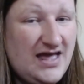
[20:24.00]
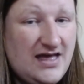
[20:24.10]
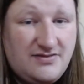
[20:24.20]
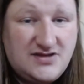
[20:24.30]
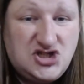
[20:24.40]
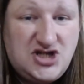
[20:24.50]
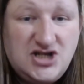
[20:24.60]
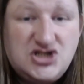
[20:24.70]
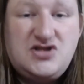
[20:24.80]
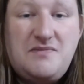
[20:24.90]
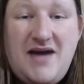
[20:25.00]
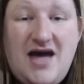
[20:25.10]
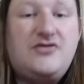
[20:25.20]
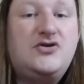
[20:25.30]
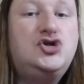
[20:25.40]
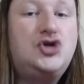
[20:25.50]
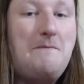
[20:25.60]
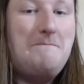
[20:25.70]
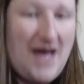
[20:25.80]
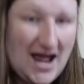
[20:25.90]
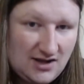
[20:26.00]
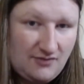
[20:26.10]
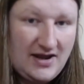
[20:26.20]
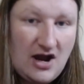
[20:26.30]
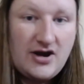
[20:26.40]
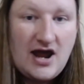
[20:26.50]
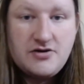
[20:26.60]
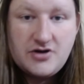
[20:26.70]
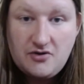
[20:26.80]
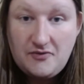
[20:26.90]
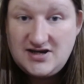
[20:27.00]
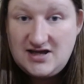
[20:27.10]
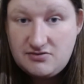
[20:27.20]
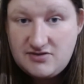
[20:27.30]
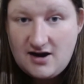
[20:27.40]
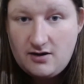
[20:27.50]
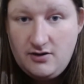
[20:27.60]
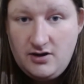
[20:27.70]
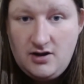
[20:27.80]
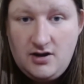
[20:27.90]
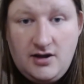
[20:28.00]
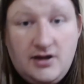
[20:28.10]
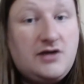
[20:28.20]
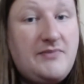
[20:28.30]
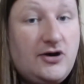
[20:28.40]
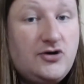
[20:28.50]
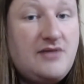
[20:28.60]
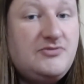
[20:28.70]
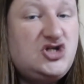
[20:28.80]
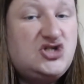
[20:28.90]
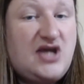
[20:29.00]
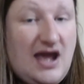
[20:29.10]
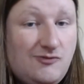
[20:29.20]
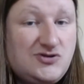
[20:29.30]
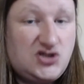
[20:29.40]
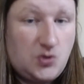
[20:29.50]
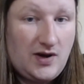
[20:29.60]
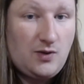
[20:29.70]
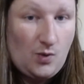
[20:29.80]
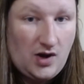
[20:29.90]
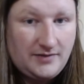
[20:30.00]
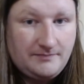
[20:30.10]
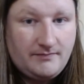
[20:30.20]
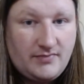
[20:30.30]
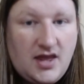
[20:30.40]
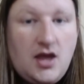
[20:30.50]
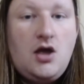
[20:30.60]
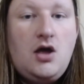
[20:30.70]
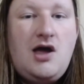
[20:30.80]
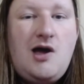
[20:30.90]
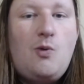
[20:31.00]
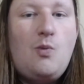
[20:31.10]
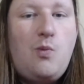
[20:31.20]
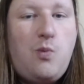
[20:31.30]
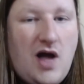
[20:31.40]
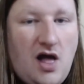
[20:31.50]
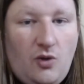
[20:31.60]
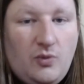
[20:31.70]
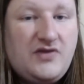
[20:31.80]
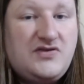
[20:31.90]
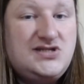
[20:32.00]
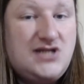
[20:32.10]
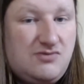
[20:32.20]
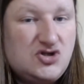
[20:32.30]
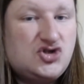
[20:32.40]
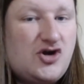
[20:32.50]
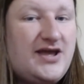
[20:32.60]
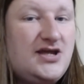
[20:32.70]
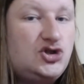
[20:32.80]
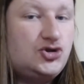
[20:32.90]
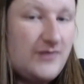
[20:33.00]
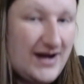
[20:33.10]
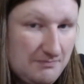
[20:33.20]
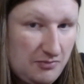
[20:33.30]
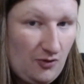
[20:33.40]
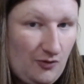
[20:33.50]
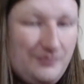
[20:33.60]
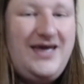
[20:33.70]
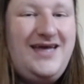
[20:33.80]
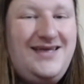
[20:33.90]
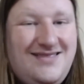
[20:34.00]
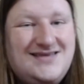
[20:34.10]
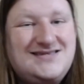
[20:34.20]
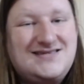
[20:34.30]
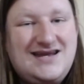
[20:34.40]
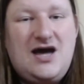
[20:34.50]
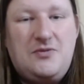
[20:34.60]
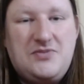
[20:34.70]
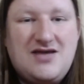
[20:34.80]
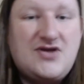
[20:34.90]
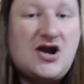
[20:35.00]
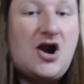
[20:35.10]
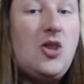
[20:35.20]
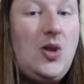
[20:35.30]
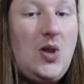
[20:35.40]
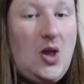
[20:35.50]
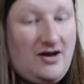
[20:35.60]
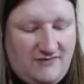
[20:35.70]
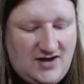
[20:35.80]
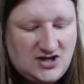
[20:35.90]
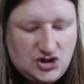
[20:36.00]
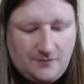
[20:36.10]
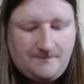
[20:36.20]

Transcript: this changes the math dramatically on how you're going to get there. Commander damages count to 21. Well, with double strike and trample, this is going to help you get there a lot faster.